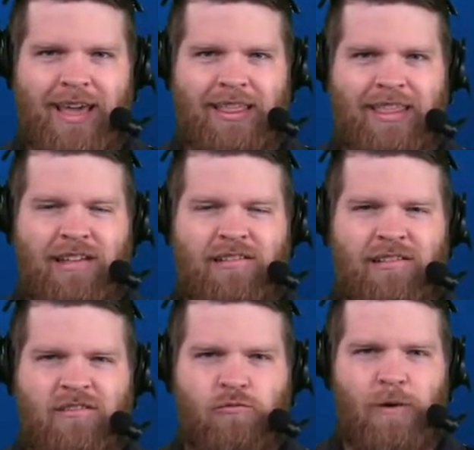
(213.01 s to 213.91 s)
Get this
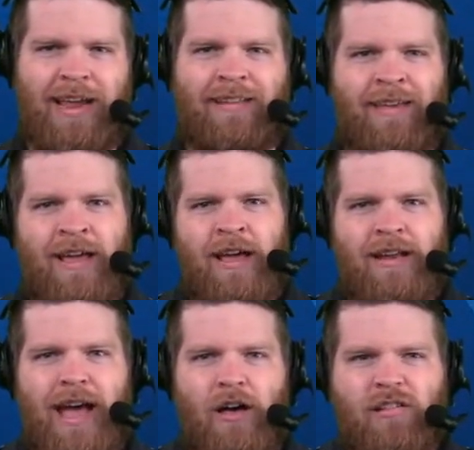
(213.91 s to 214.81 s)
sweet
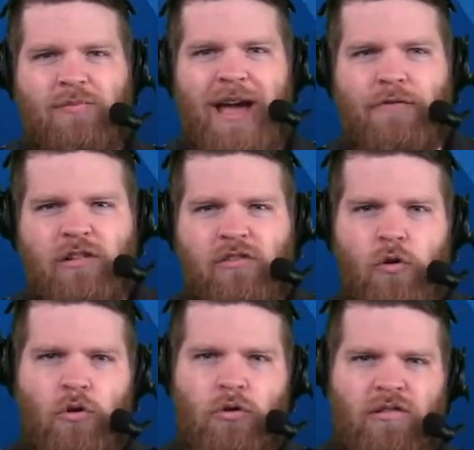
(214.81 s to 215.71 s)
Dallas Mavericks
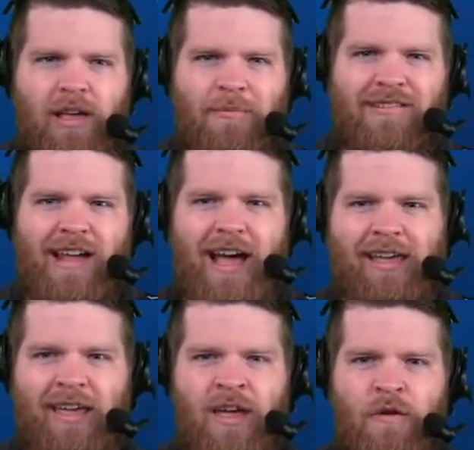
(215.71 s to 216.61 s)
quarter zip
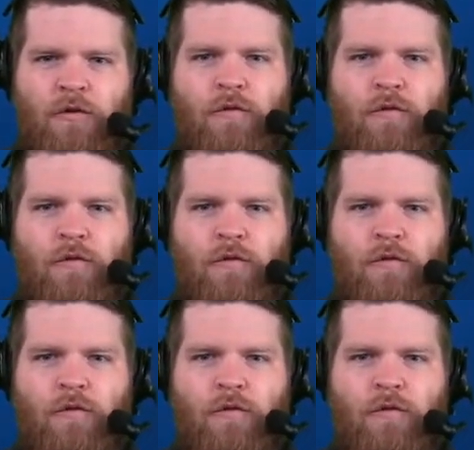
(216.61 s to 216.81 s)
jacket